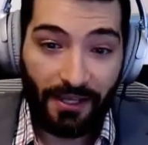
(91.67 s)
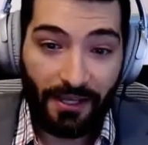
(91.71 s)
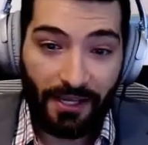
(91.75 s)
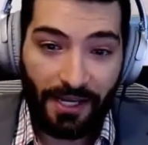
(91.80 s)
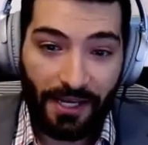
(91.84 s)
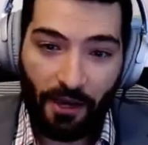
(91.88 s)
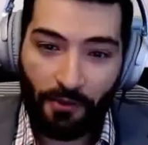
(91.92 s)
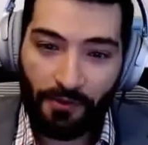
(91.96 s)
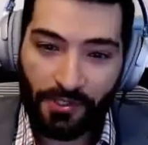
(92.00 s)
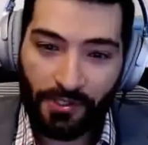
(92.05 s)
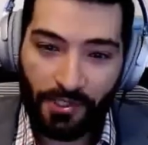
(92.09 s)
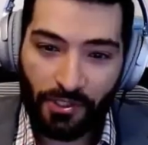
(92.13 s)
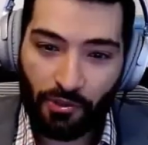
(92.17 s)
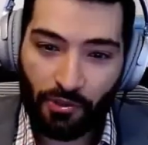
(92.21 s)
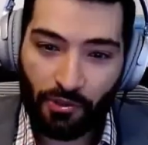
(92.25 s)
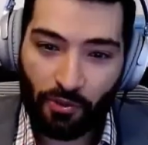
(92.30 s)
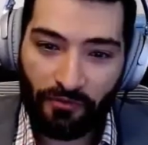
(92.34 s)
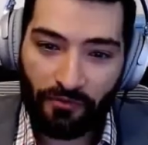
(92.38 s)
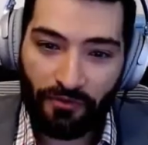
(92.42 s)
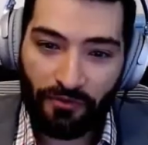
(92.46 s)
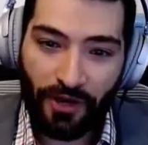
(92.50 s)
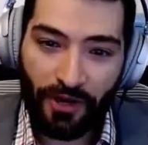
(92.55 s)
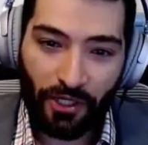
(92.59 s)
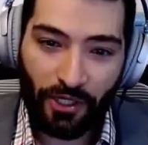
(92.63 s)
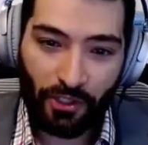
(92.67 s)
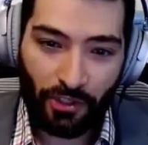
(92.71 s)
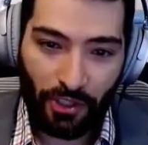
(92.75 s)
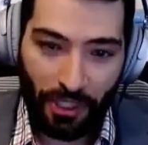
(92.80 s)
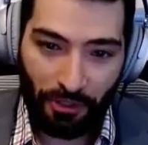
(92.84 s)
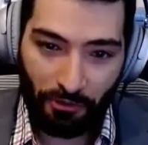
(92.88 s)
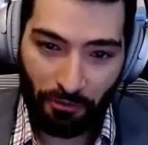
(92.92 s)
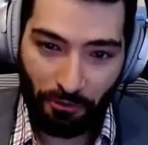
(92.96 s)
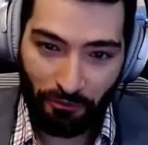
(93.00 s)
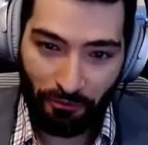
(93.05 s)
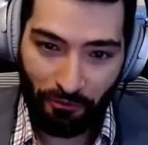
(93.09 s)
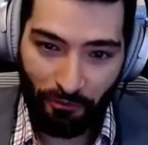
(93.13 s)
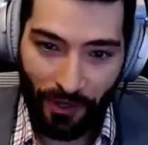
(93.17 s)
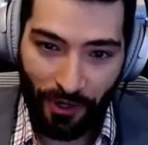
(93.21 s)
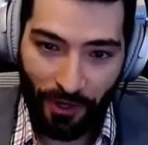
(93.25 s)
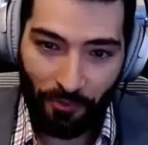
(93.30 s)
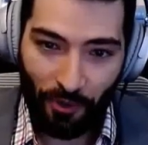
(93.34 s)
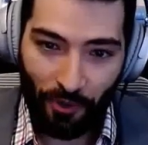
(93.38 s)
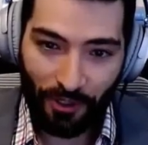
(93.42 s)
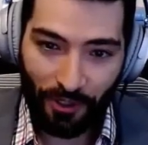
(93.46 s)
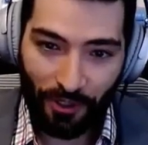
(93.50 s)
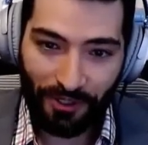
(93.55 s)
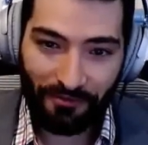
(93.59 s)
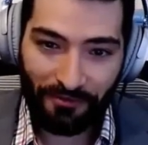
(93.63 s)
Now, this is sort of a very general
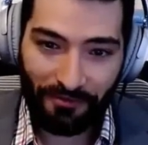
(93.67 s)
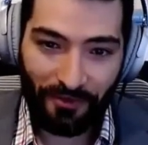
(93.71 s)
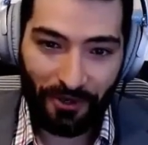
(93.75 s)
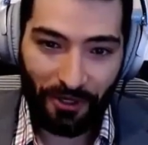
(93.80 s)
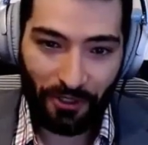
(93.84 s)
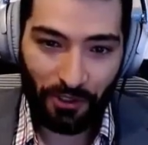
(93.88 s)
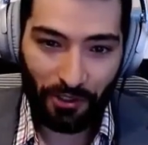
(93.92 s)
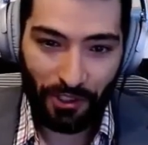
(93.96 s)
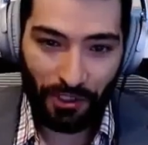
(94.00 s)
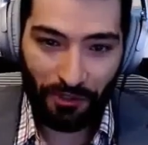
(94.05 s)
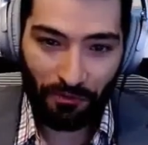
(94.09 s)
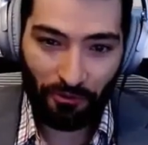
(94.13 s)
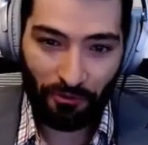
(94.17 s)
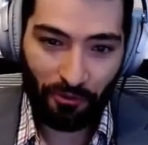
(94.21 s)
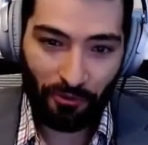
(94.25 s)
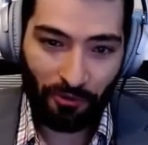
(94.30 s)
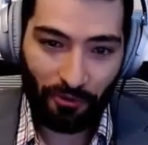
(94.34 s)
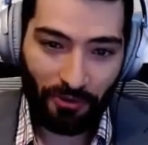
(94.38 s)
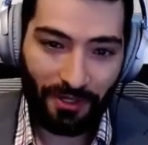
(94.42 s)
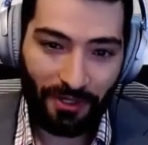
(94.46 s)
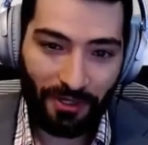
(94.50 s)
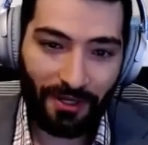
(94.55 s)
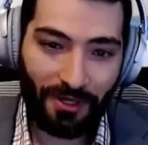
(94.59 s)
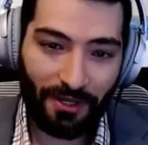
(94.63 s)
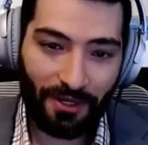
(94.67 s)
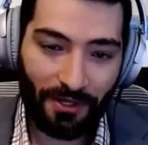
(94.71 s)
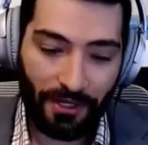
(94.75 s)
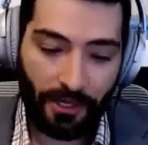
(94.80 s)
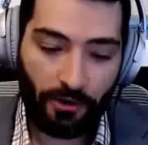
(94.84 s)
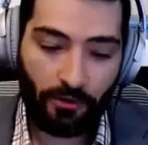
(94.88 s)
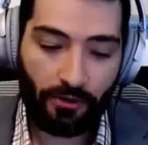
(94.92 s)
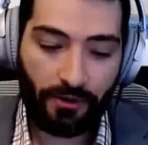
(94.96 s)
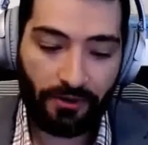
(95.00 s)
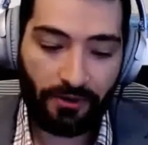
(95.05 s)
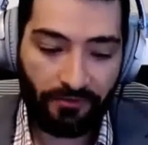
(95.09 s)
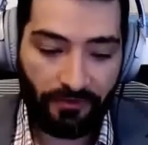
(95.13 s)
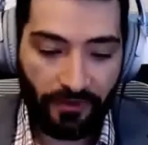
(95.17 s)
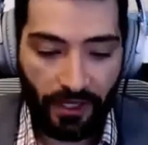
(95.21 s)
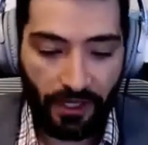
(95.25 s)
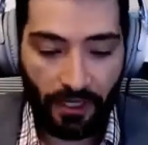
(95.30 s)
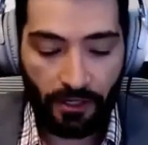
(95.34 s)
framework and a very general narrative,